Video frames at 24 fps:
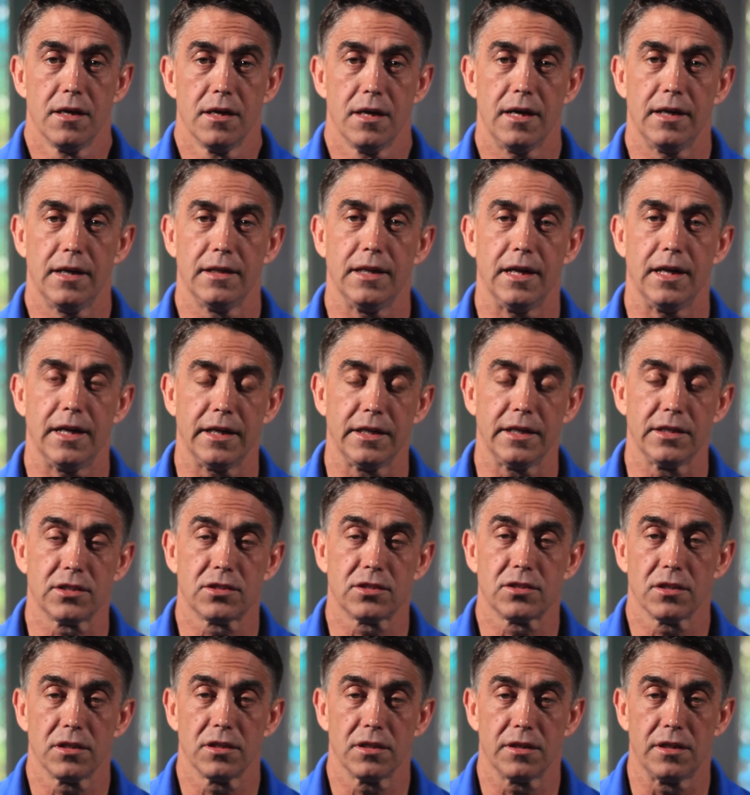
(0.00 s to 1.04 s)
and that
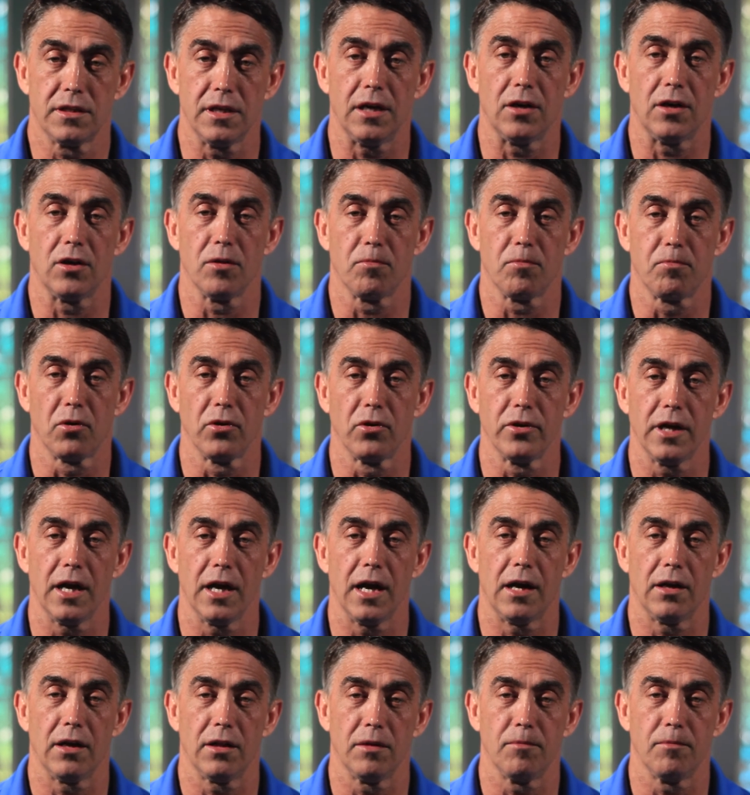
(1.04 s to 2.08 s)
he's there to pull you
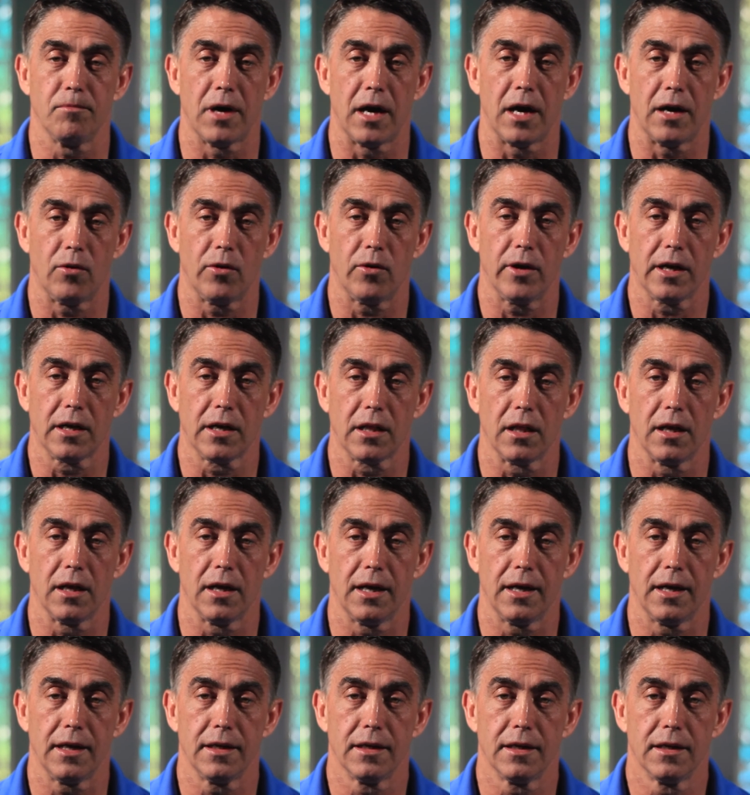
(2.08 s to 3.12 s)
out of the miry
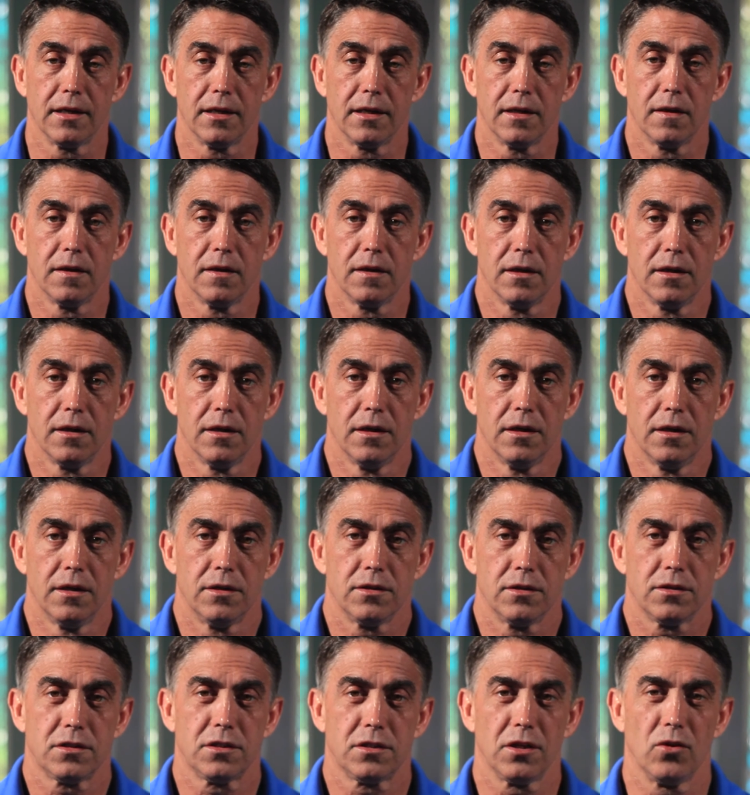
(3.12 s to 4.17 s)
clay.
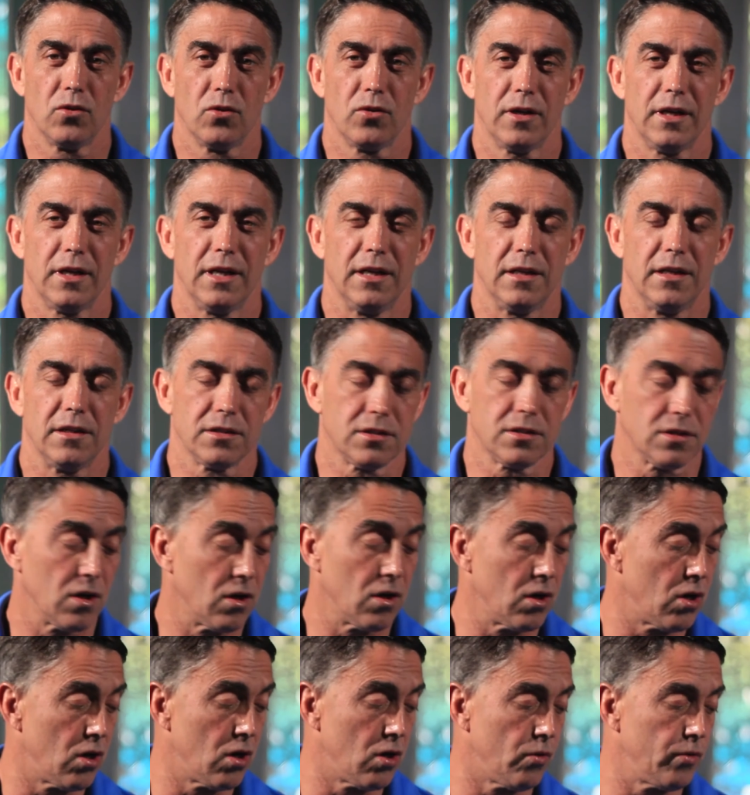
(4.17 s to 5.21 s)
So it is
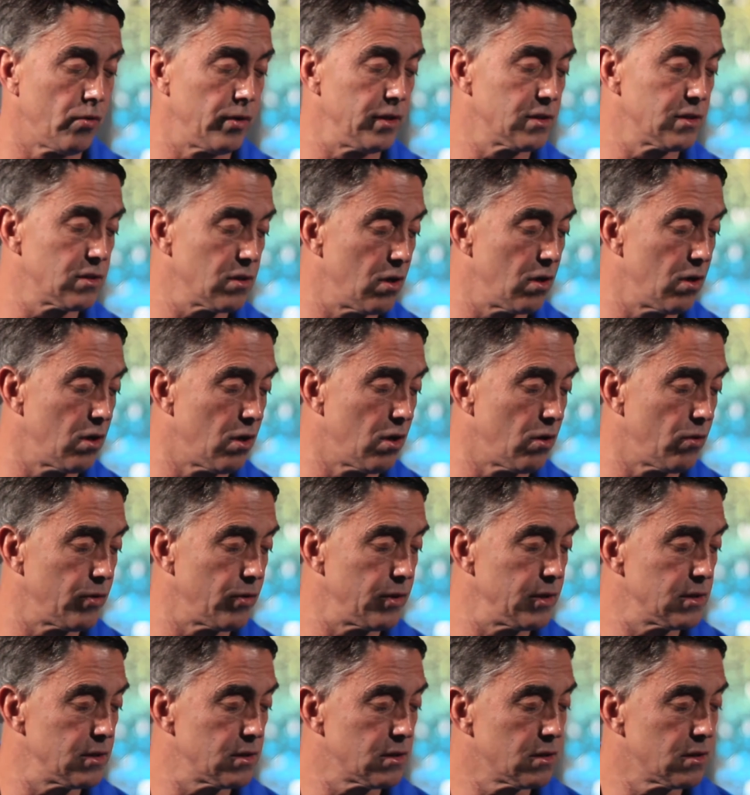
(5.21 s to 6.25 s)
always,
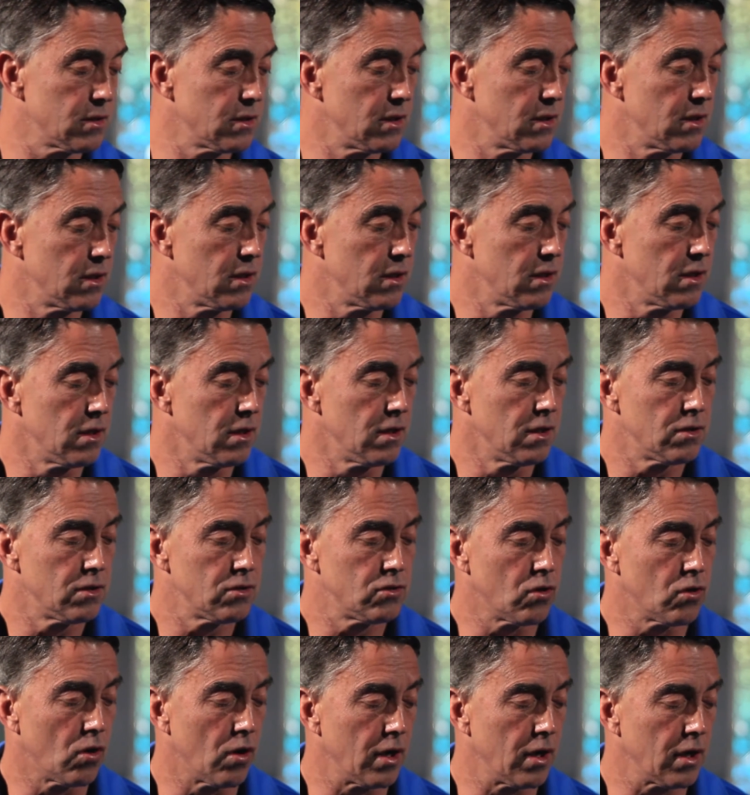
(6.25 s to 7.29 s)
always
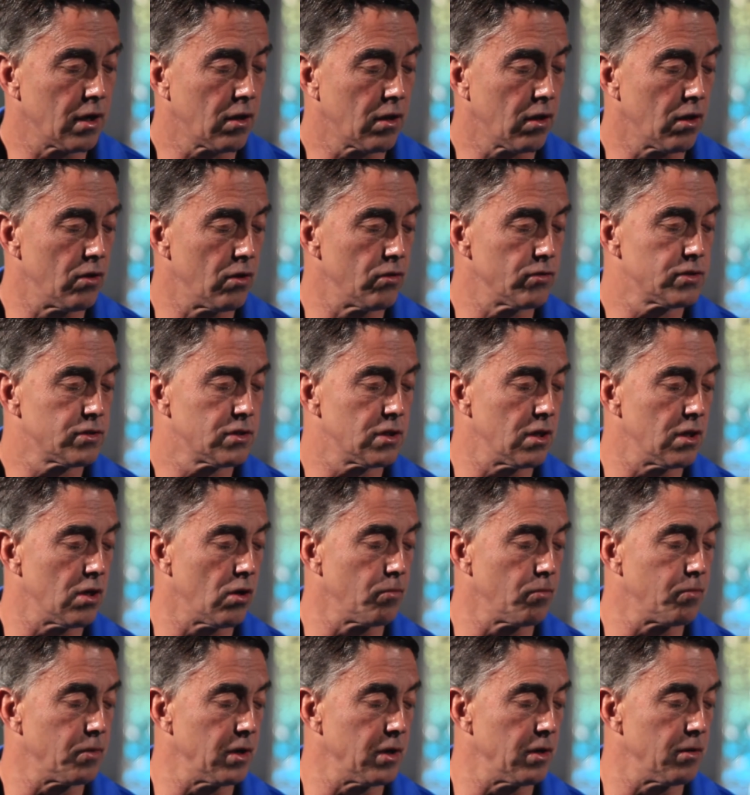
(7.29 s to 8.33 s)
drawing close and
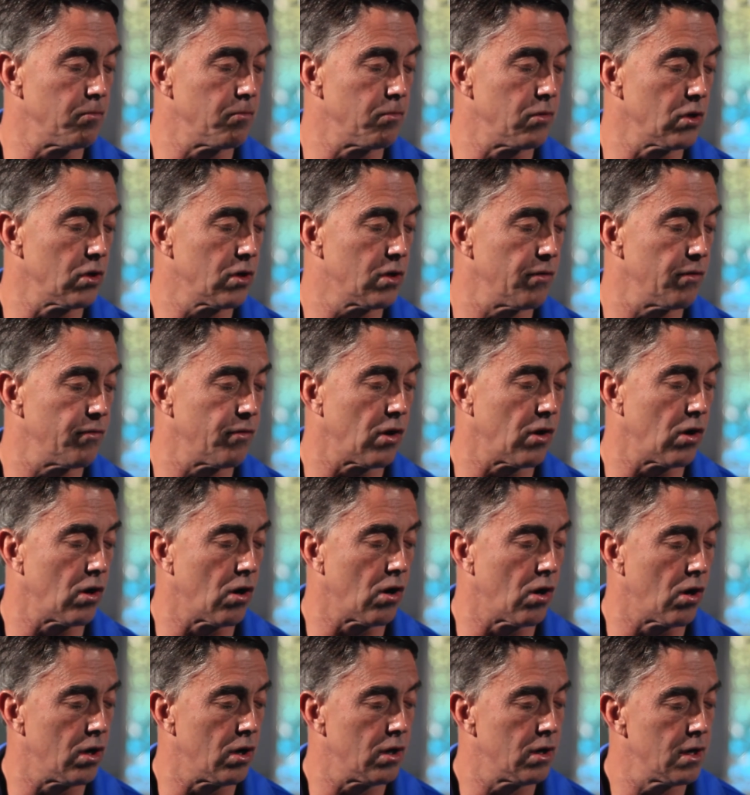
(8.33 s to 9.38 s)
open the book of our
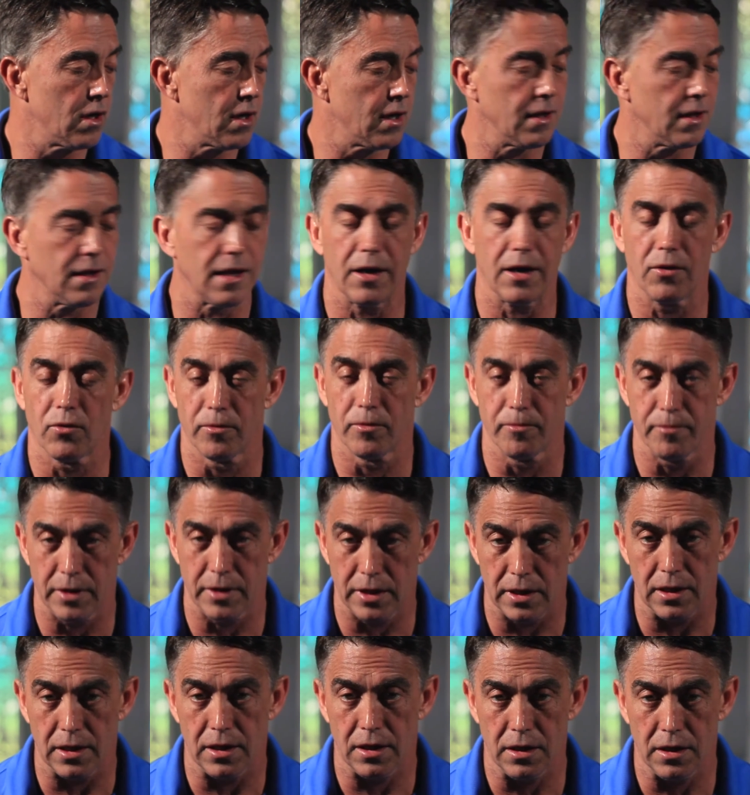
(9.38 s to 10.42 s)
heart, and that will
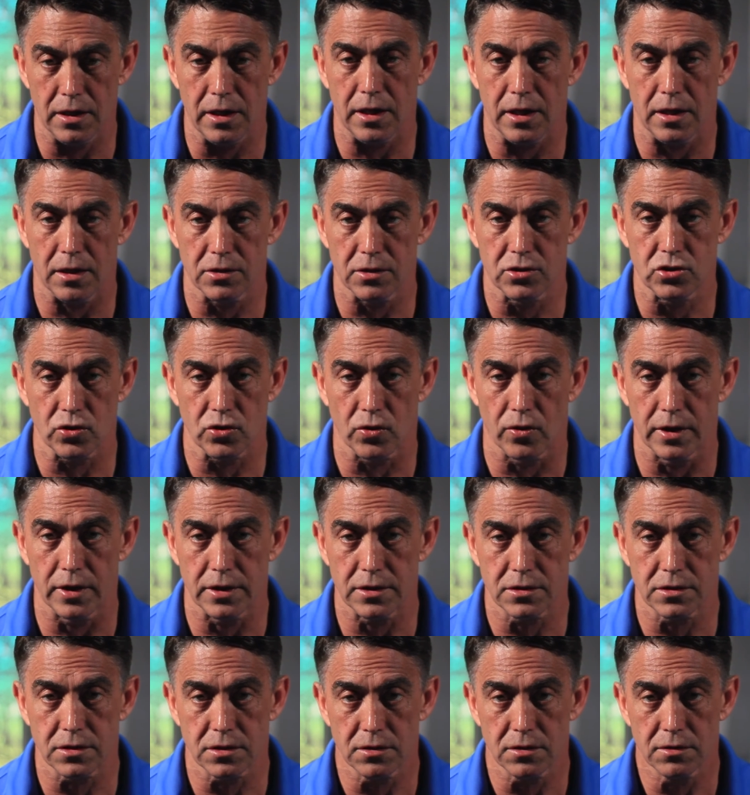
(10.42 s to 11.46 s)
need a
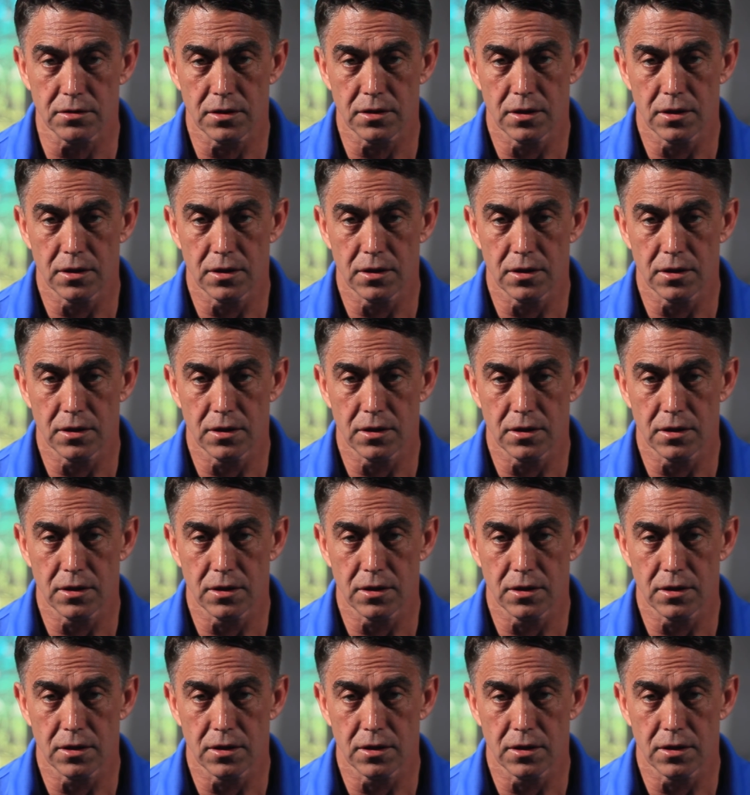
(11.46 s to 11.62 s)
choice.